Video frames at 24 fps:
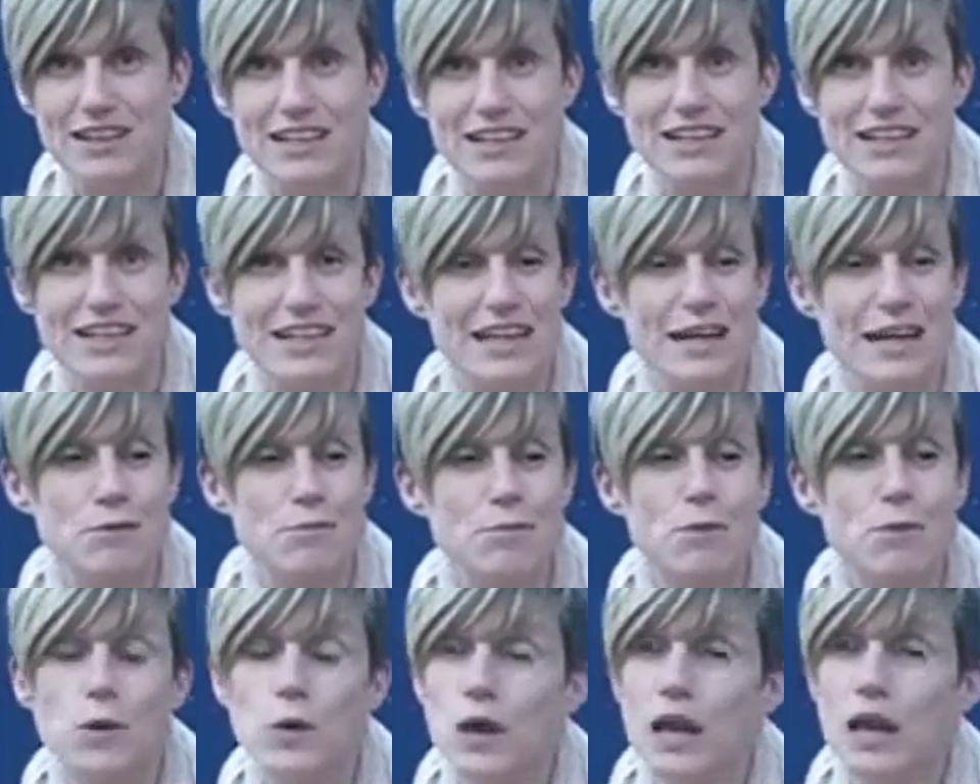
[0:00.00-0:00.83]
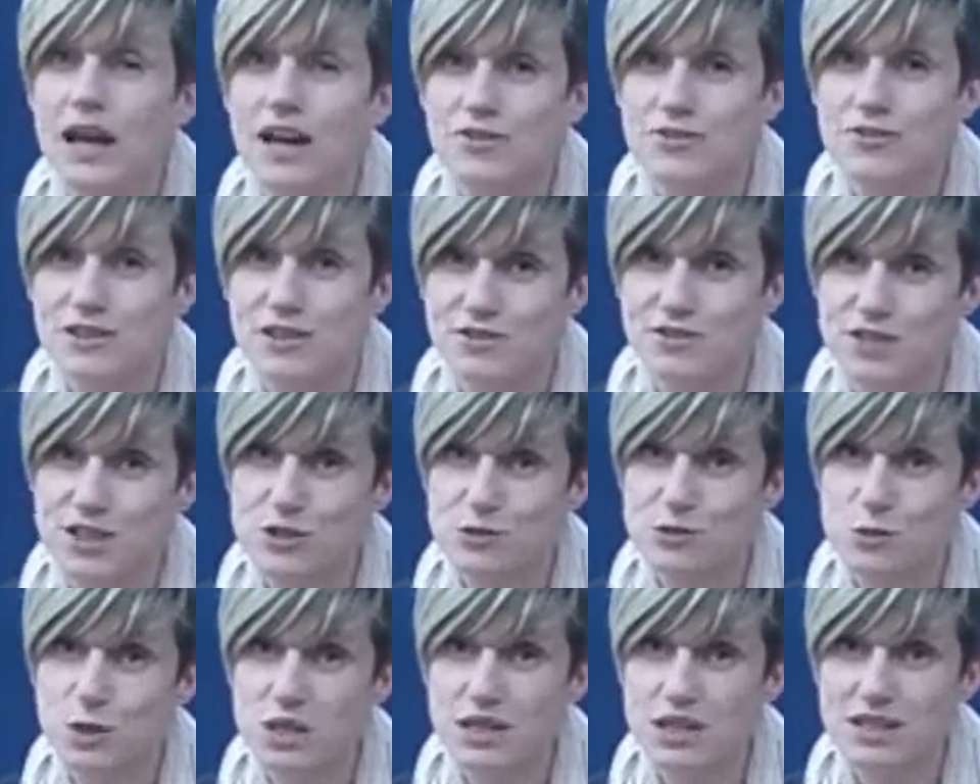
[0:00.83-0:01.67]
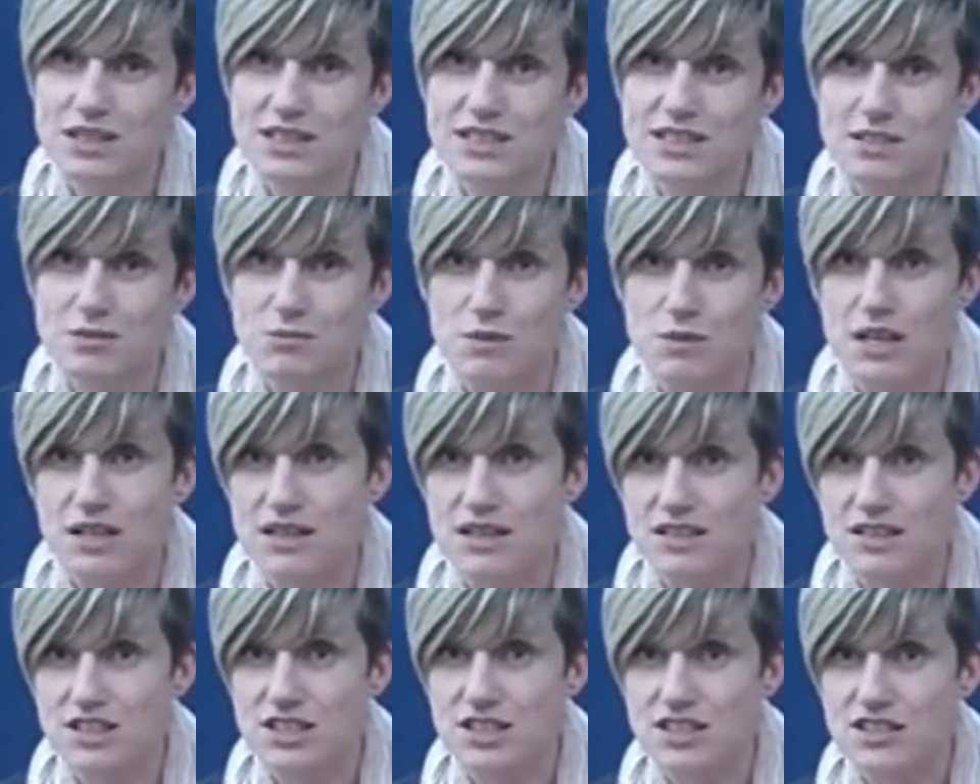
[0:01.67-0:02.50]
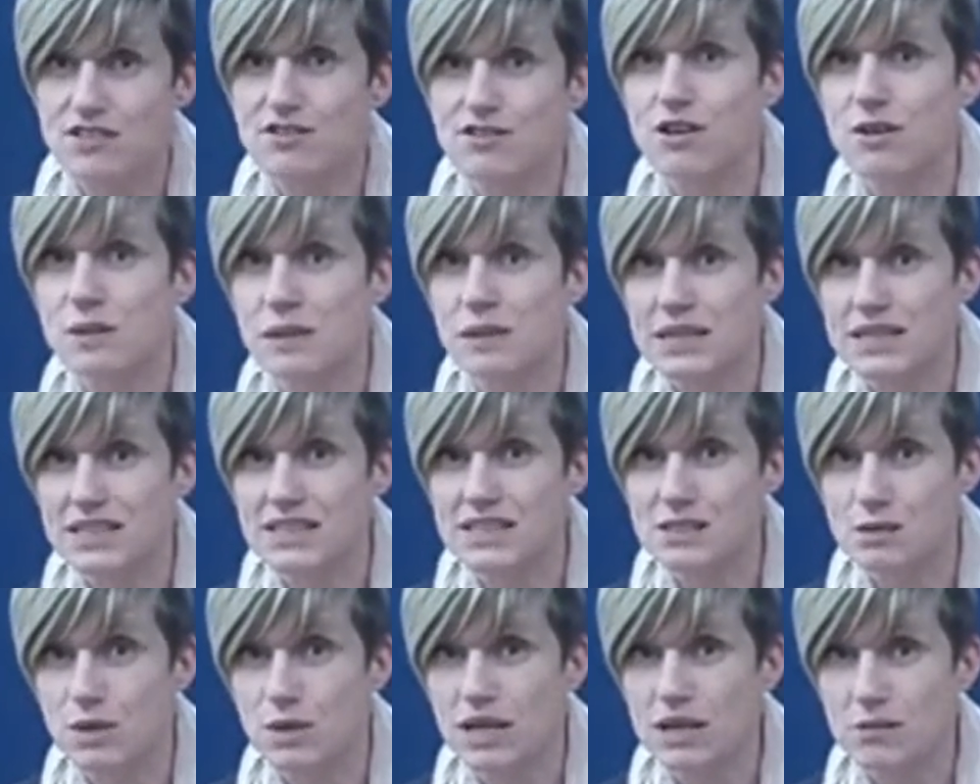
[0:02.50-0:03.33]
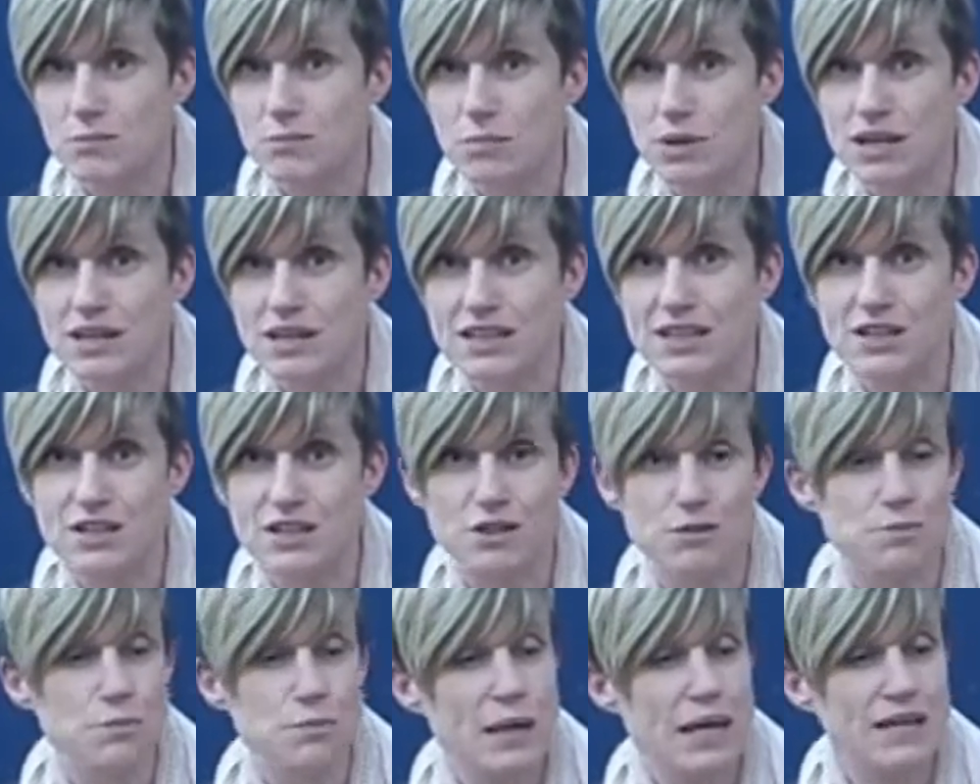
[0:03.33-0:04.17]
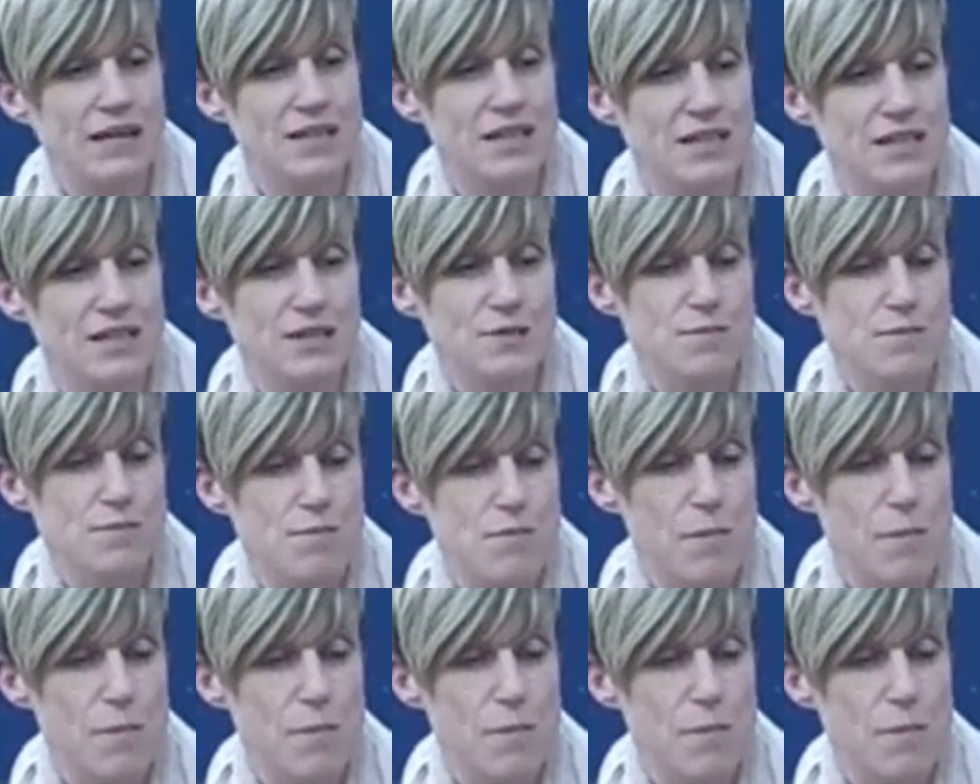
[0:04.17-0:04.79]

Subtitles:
and get more life out of each one item rather than just throwing things away and buying a new pack.